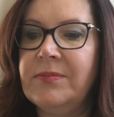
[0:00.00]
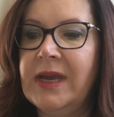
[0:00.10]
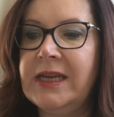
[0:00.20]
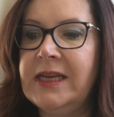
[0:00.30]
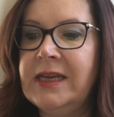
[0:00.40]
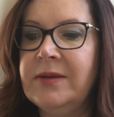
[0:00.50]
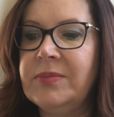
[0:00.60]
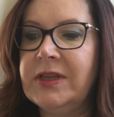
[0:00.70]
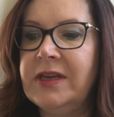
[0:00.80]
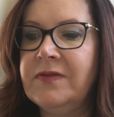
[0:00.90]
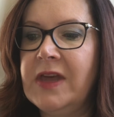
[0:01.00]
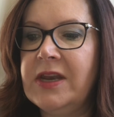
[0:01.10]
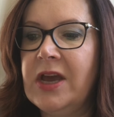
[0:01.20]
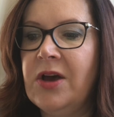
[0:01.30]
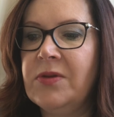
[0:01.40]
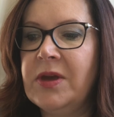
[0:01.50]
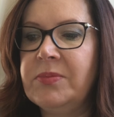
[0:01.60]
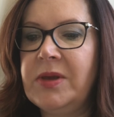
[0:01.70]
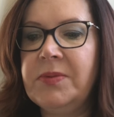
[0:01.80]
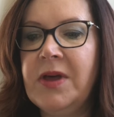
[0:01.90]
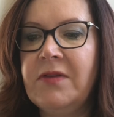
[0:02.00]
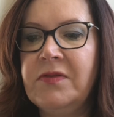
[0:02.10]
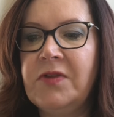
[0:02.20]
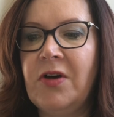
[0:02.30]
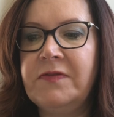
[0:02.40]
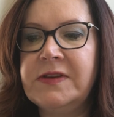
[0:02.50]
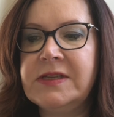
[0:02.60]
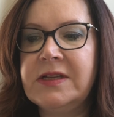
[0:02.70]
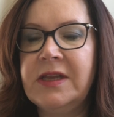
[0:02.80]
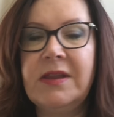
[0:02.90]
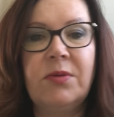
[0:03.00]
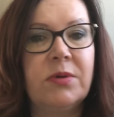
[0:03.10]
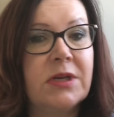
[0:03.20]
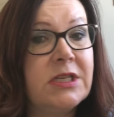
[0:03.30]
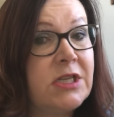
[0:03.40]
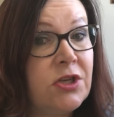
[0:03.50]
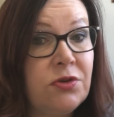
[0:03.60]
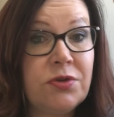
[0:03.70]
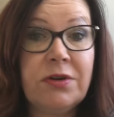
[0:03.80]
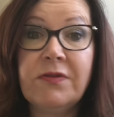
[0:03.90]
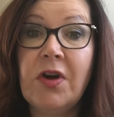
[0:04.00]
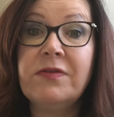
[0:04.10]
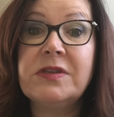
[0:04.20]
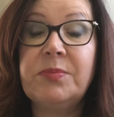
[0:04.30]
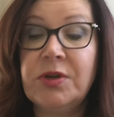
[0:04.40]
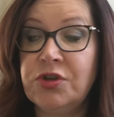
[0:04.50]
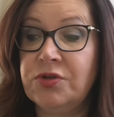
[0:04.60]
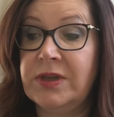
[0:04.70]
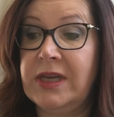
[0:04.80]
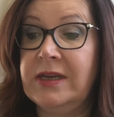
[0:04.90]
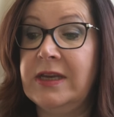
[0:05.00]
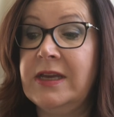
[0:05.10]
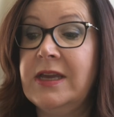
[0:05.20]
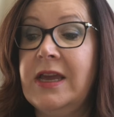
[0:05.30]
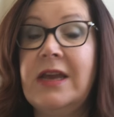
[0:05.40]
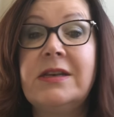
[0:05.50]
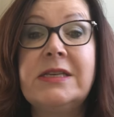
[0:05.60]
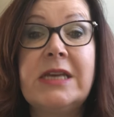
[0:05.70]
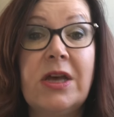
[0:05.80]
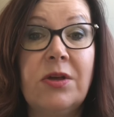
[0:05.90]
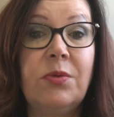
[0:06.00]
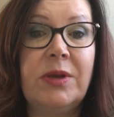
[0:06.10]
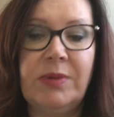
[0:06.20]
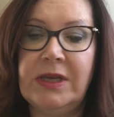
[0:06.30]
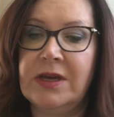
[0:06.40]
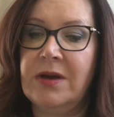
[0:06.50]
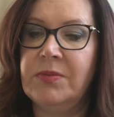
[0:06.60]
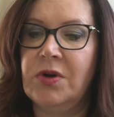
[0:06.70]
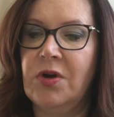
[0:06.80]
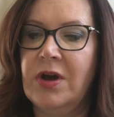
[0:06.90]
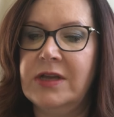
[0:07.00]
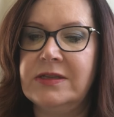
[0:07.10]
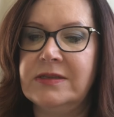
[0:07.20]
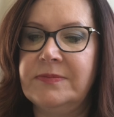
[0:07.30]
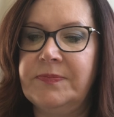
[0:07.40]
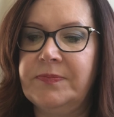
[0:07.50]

Many believe that now that people have evolved physically, they will continue to evolve spiritually until we become gods.